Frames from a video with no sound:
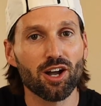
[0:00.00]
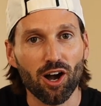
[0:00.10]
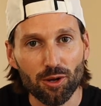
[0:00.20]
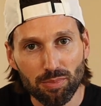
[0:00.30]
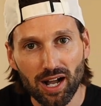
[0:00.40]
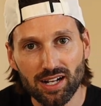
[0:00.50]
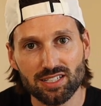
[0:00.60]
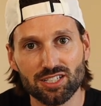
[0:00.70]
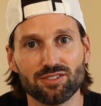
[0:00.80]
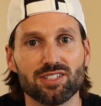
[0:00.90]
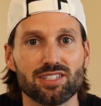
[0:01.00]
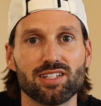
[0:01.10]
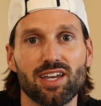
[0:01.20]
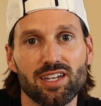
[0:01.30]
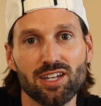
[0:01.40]
unbox each of these
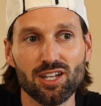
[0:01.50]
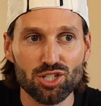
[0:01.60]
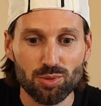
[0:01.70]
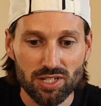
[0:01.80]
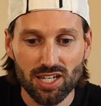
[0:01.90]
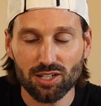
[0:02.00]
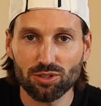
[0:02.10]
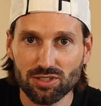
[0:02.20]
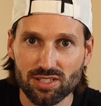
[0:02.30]
today so we can take a look,